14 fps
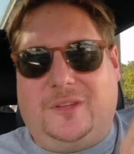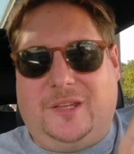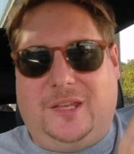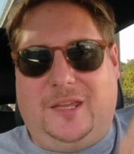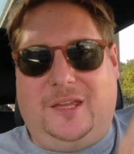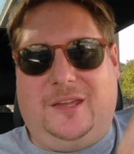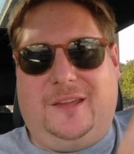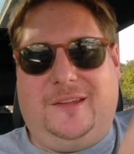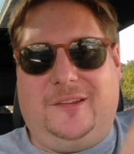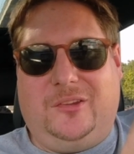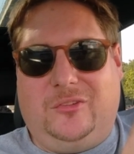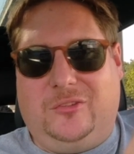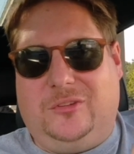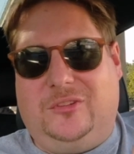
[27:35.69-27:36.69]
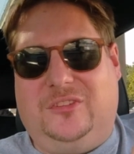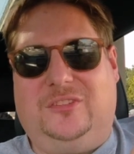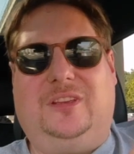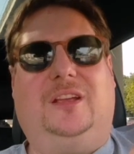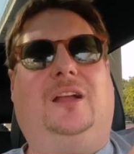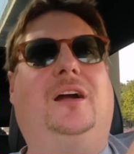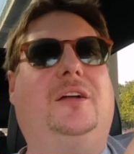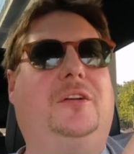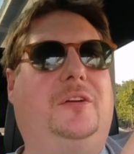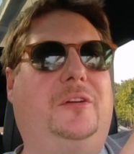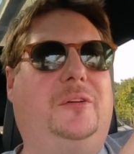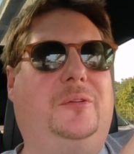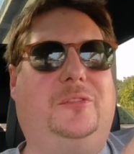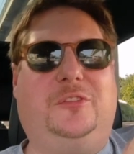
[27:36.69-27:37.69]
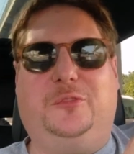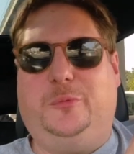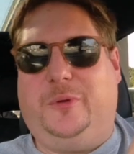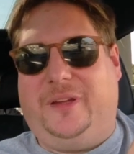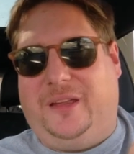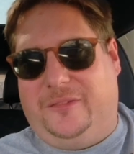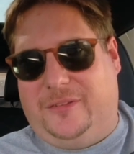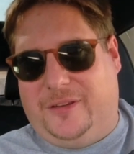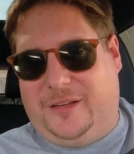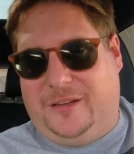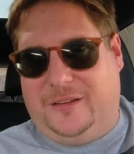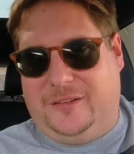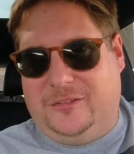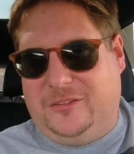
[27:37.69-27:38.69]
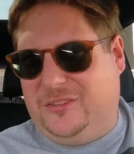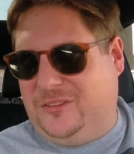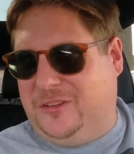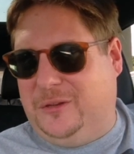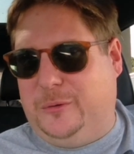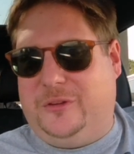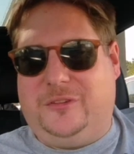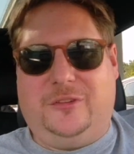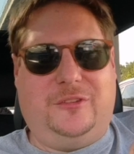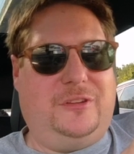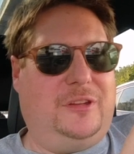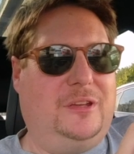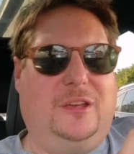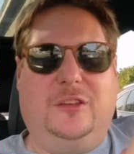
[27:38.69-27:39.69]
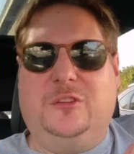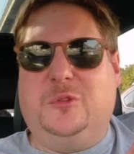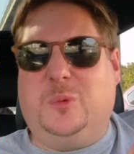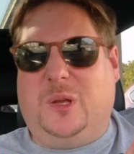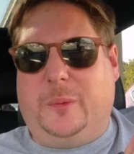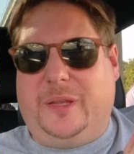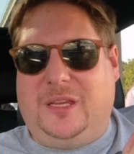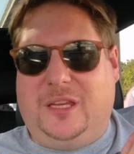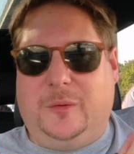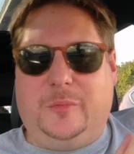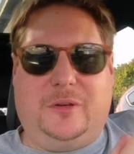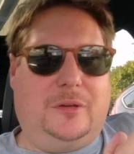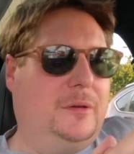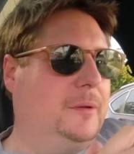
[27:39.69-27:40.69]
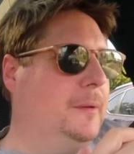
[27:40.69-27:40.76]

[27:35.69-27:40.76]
Yes, she's saying hello, she's waving. She's cute, isn't she? That's why we keep her.